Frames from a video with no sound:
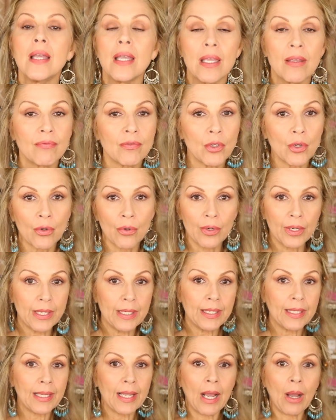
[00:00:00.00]
If your
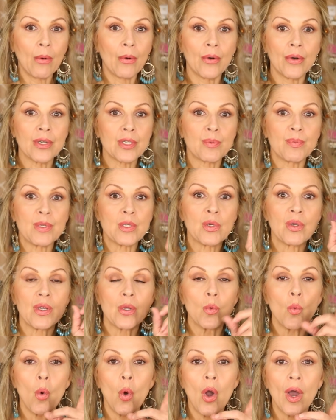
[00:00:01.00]
eating hour is
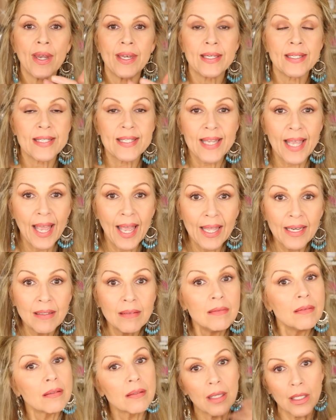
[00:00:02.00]
between 1 and 10,
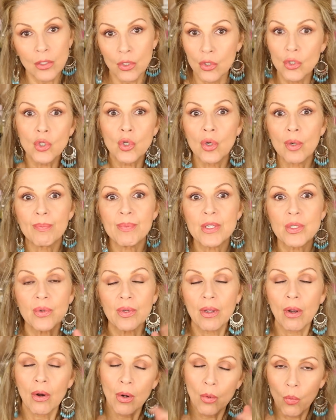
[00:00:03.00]
then you do it
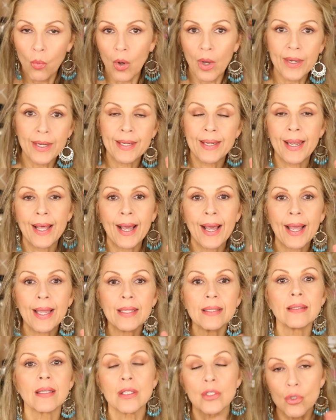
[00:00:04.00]
between, or 1 and
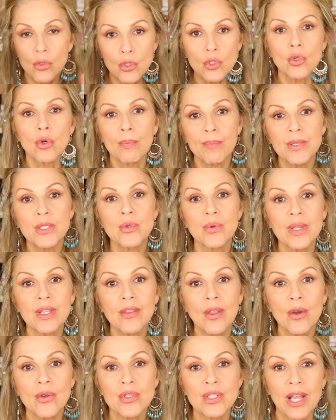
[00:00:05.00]
9, then you do it
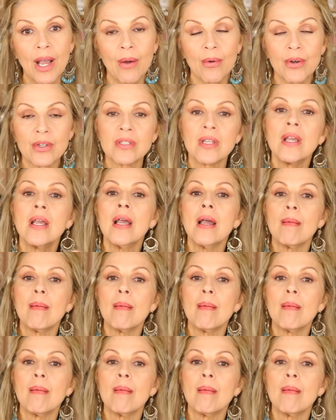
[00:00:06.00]
between those hours.